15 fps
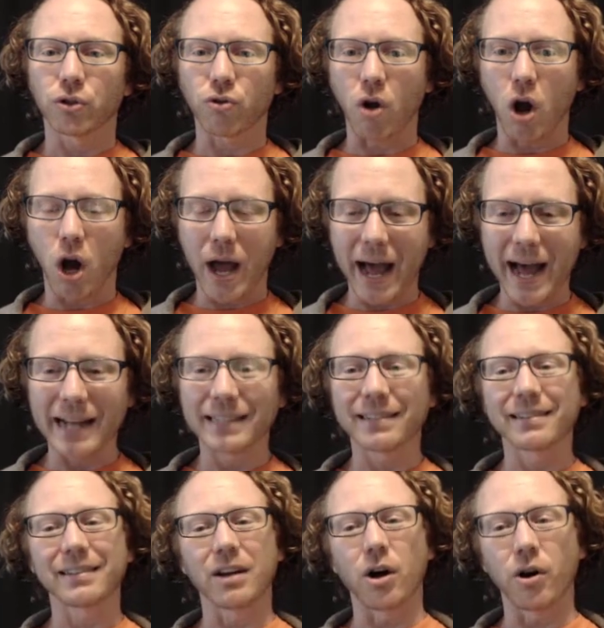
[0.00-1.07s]
straw
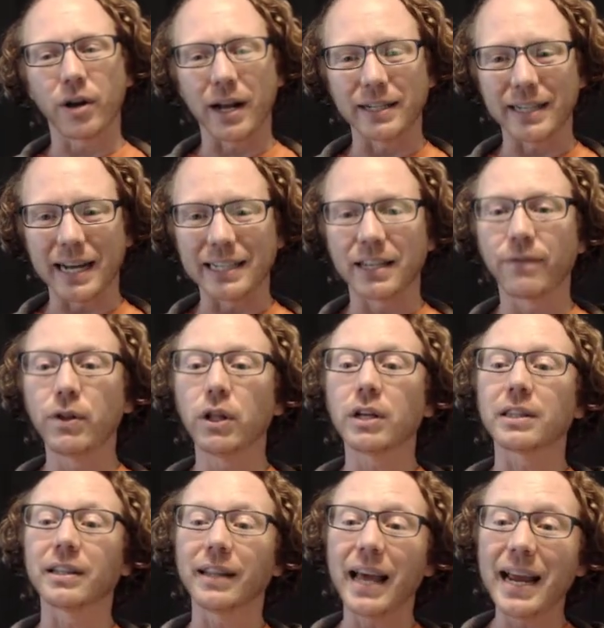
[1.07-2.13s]
hats, all kinds of hats. If you
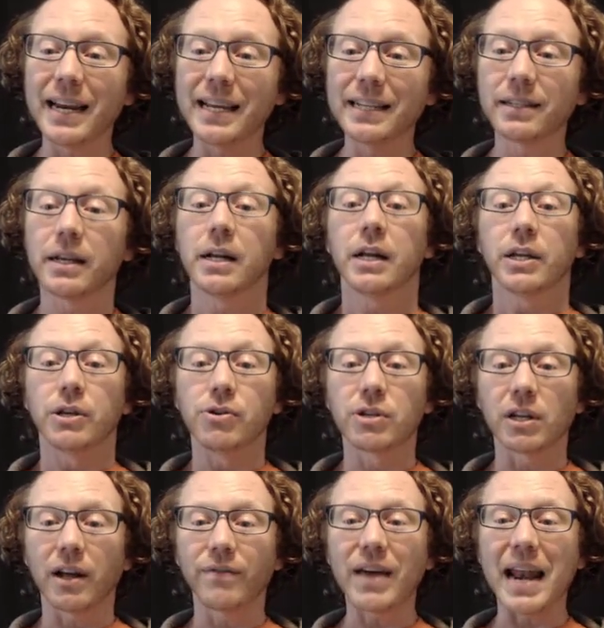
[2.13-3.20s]
look at the ladies, you
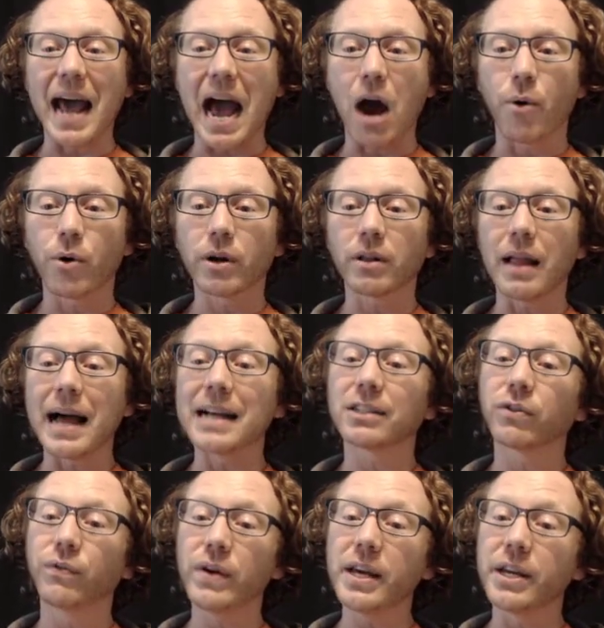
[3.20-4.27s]
still have that
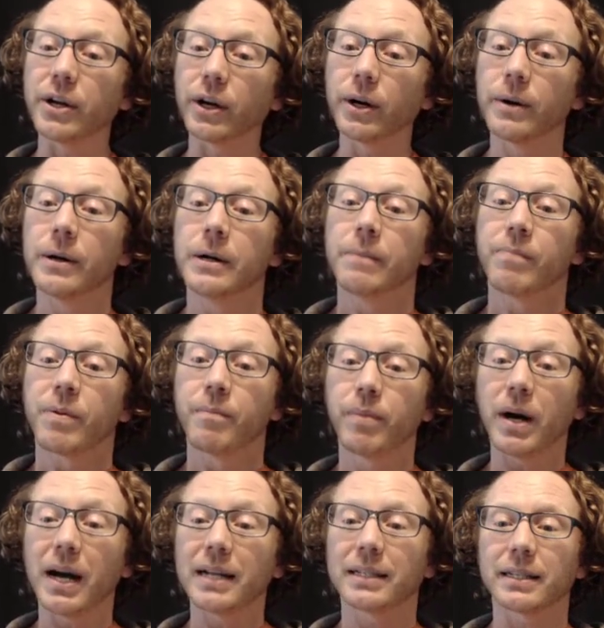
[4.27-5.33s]
hourglass figure,
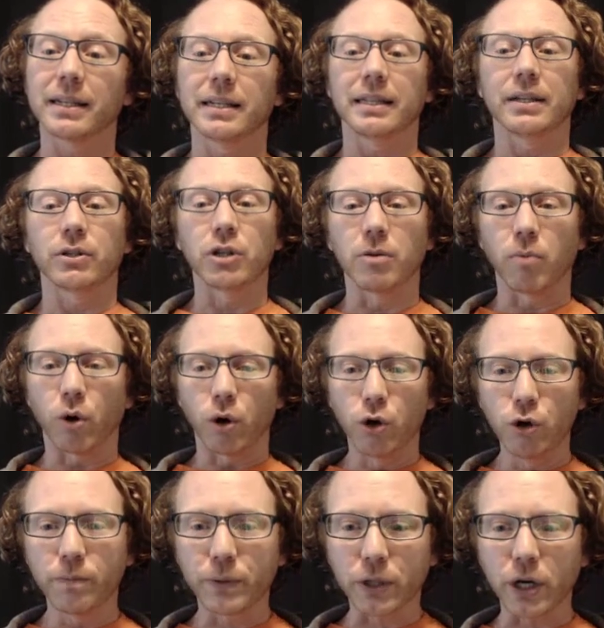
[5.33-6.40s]
but there's no more
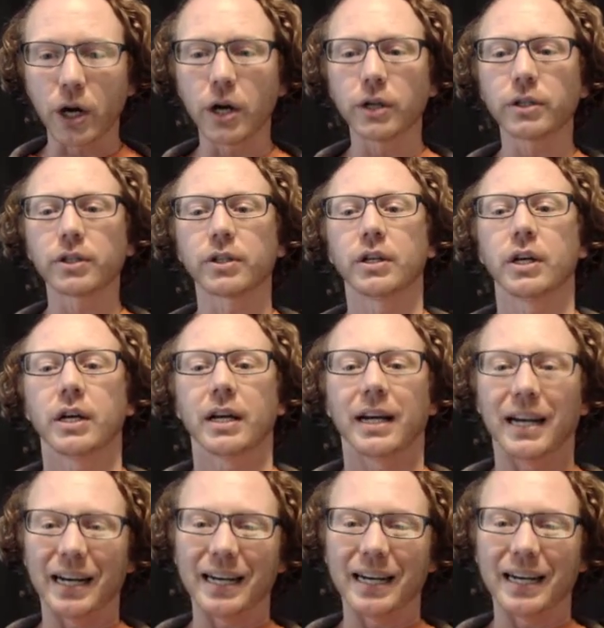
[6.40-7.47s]
hoop skirts,
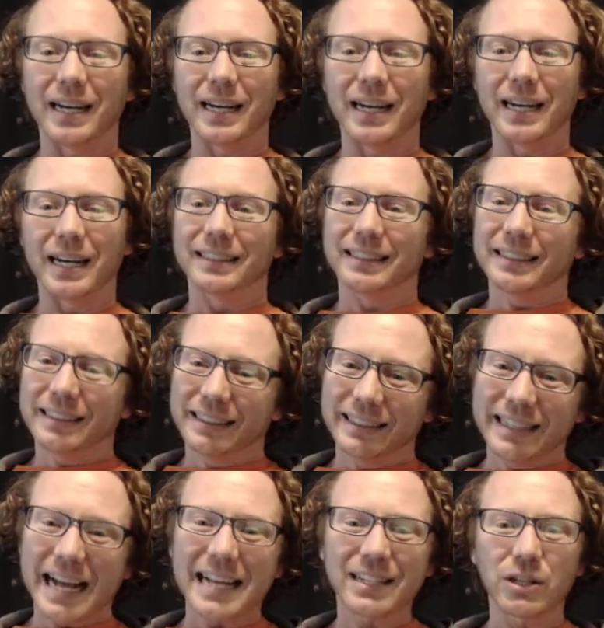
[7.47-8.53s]

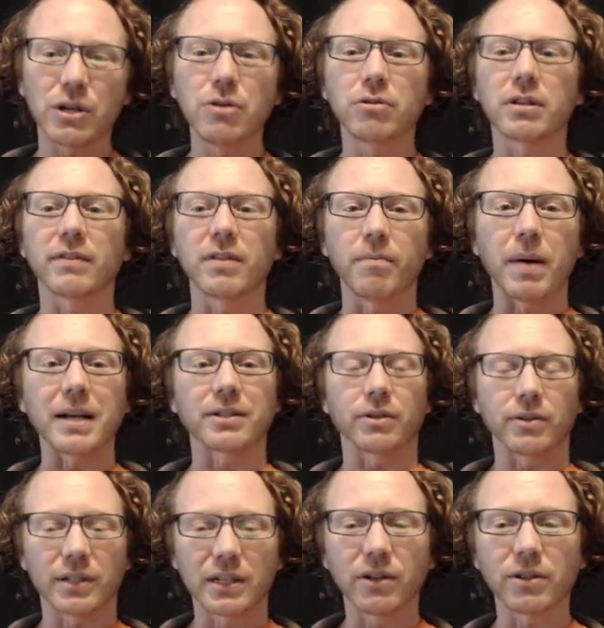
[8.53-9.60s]
less use of the
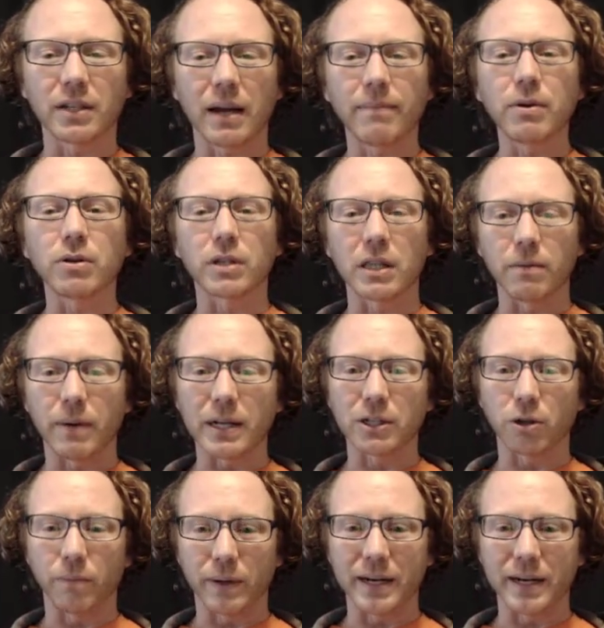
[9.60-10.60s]
bustle, still some use of the bustle,